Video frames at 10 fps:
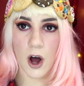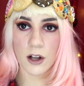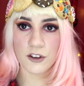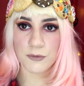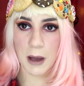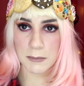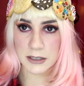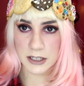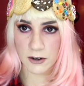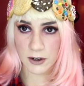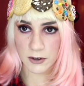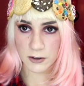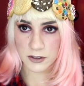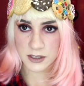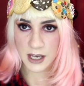all of my
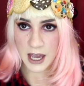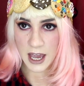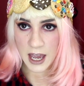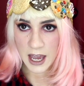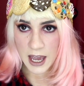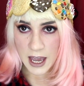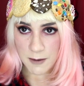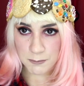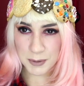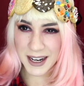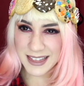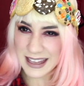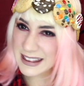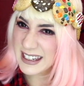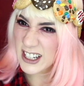materials. But I
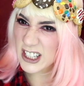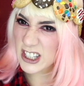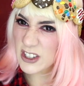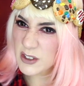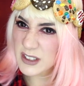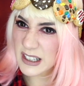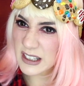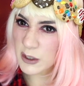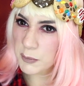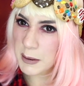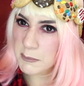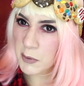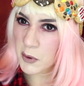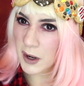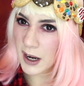think that it could use a little bit
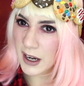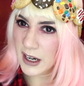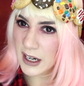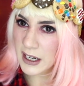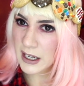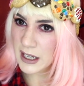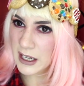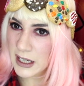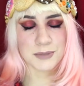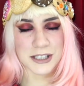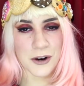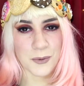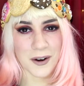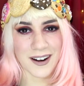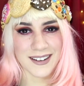more. But don't
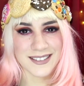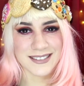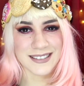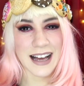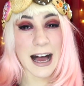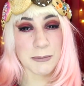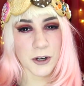worry, I'm